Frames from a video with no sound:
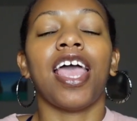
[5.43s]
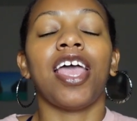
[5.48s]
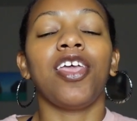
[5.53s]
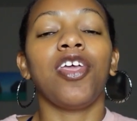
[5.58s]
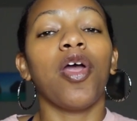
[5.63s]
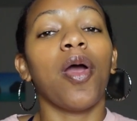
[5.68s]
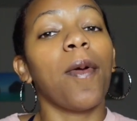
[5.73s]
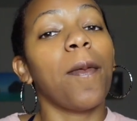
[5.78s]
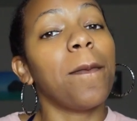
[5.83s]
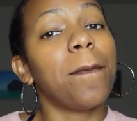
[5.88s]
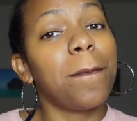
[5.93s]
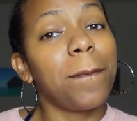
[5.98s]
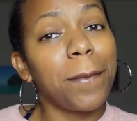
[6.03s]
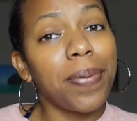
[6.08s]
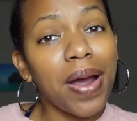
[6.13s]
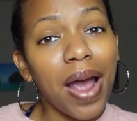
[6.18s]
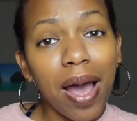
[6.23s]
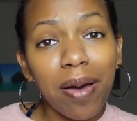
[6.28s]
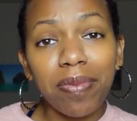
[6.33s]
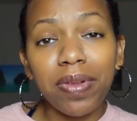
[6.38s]
You're
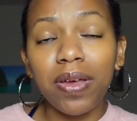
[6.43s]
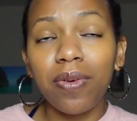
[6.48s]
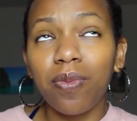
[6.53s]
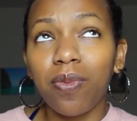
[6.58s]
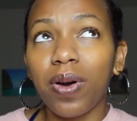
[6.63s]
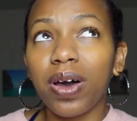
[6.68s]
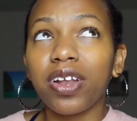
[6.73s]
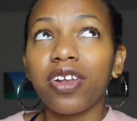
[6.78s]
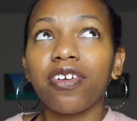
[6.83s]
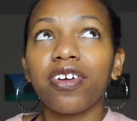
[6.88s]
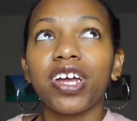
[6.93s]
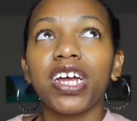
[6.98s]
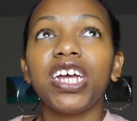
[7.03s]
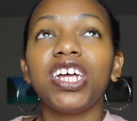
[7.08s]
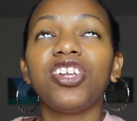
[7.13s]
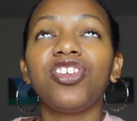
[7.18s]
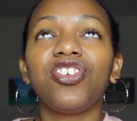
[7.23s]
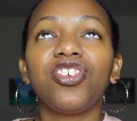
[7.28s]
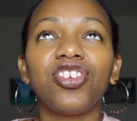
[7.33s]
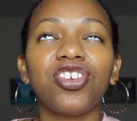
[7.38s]
probably wondering,
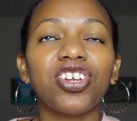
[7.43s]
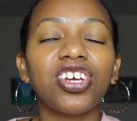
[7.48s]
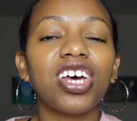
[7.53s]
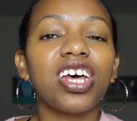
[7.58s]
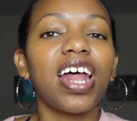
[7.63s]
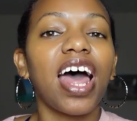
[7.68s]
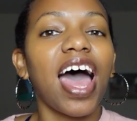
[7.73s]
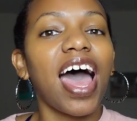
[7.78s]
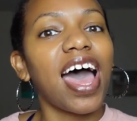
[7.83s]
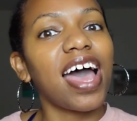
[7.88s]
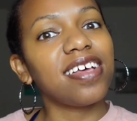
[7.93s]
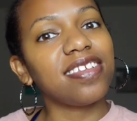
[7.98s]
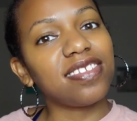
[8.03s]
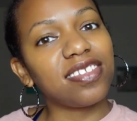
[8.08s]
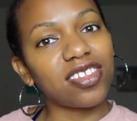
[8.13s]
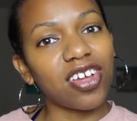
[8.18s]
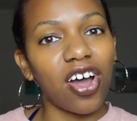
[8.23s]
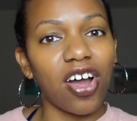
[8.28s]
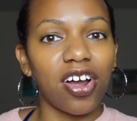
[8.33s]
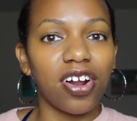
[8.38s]
should I
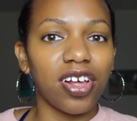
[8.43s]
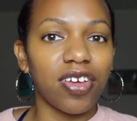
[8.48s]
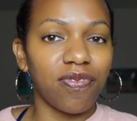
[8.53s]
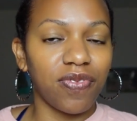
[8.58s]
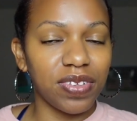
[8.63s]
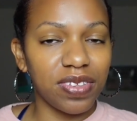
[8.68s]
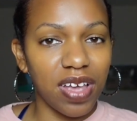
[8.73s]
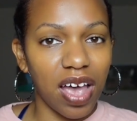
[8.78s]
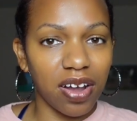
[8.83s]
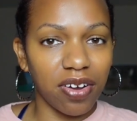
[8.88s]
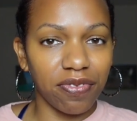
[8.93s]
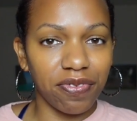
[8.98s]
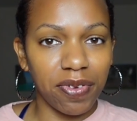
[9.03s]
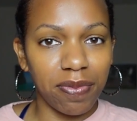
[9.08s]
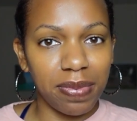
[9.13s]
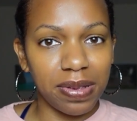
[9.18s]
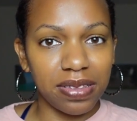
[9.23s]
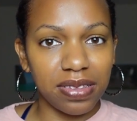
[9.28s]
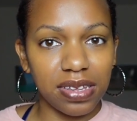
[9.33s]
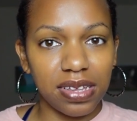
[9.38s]
start a photography
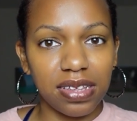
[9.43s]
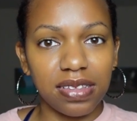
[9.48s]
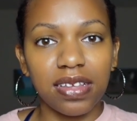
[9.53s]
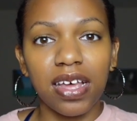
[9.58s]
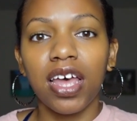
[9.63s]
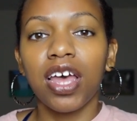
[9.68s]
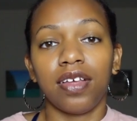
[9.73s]
business?